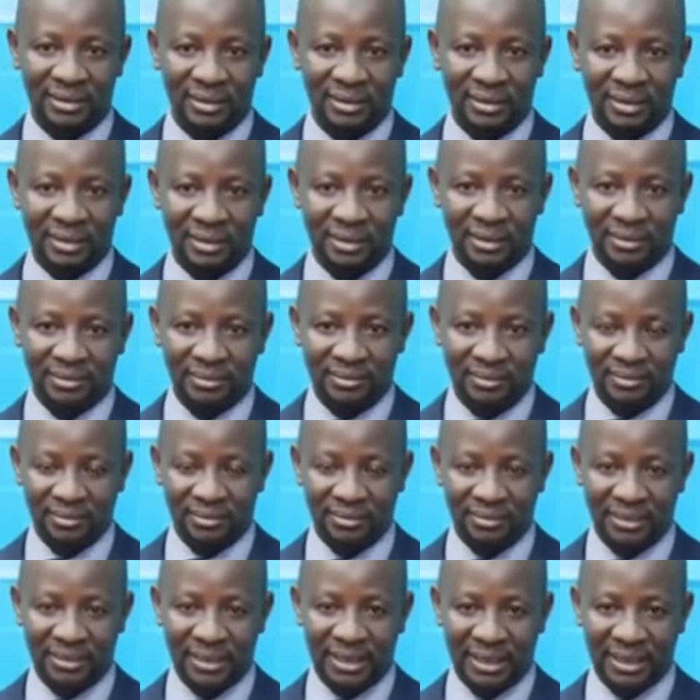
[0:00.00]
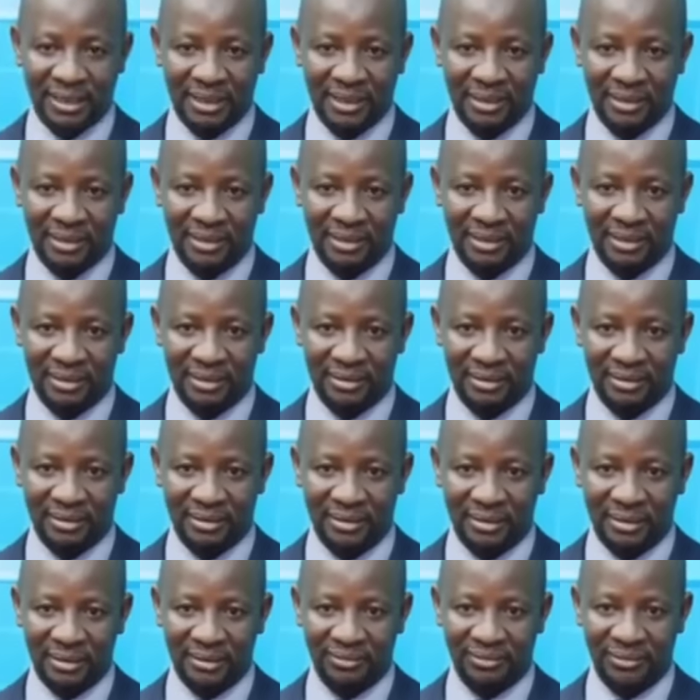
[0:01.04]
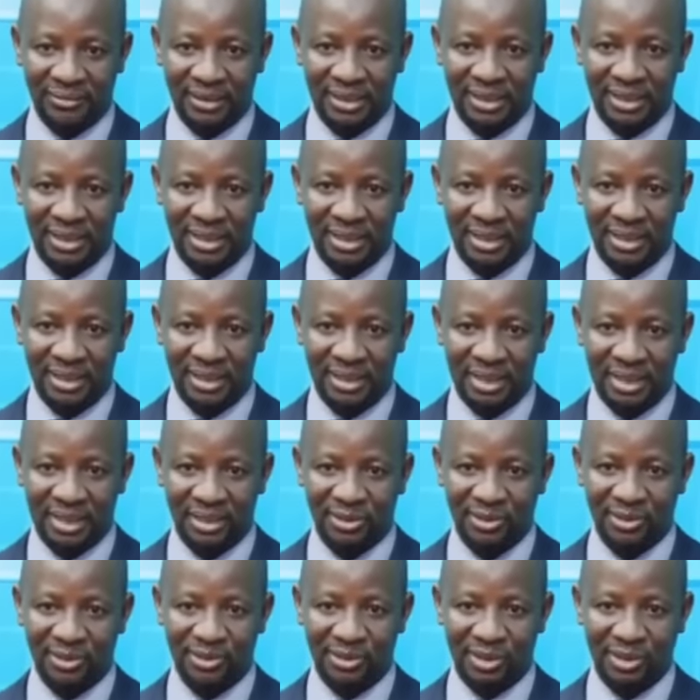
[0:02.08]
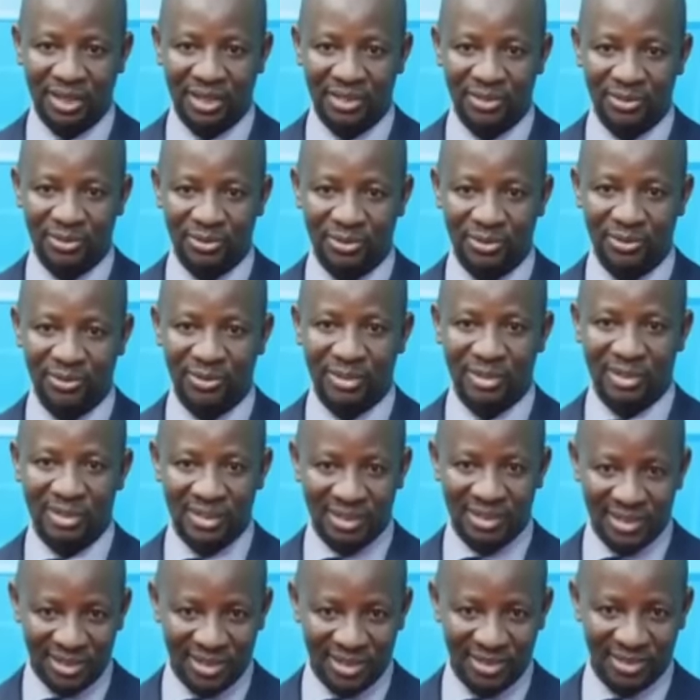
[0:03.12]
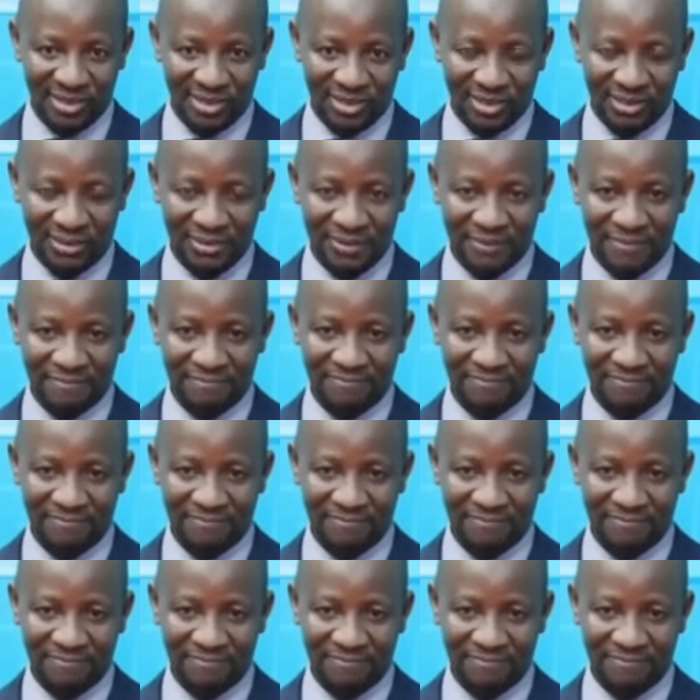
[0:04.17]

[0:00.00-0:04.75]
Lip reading: The FDC National Council took a decision